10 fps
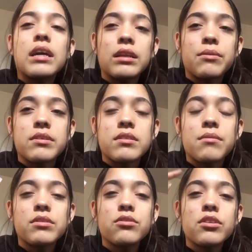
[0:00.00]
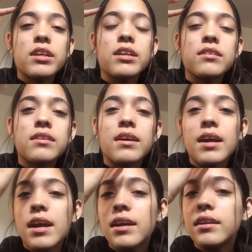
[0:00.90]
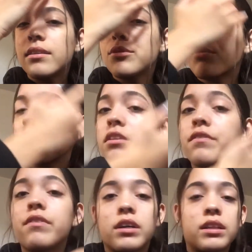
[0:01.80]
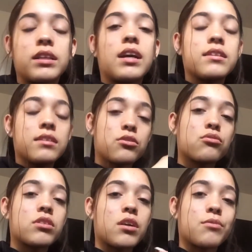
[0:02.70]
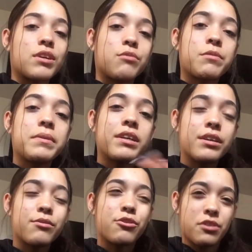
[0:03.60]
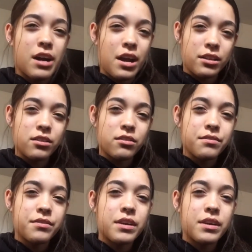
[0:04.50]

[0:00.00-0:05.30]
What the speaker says: Anyways, I went to her quince and it was really fun, and I did do a get ready with me. Well, kind of.